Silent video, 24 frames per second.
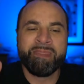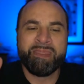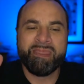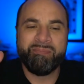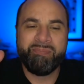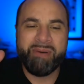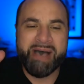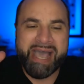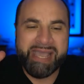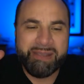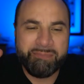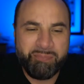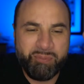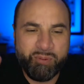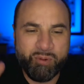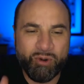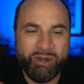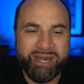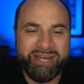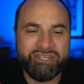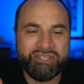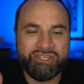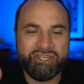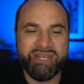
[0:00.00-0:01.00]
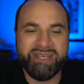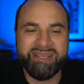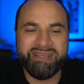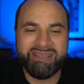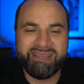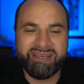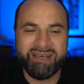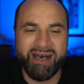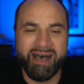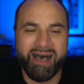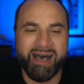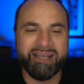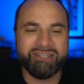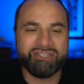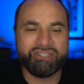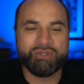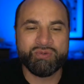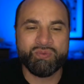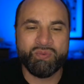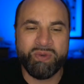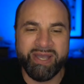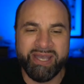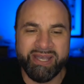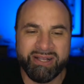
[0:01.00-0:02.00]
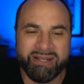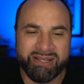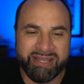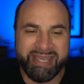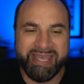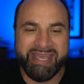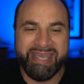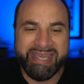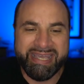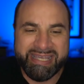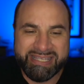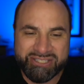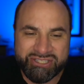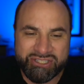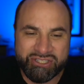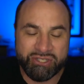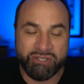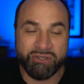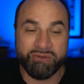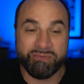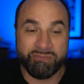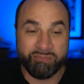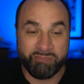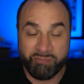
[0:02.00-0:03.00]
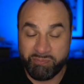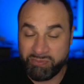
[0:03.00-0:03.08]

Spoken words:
by preaching God's will is to...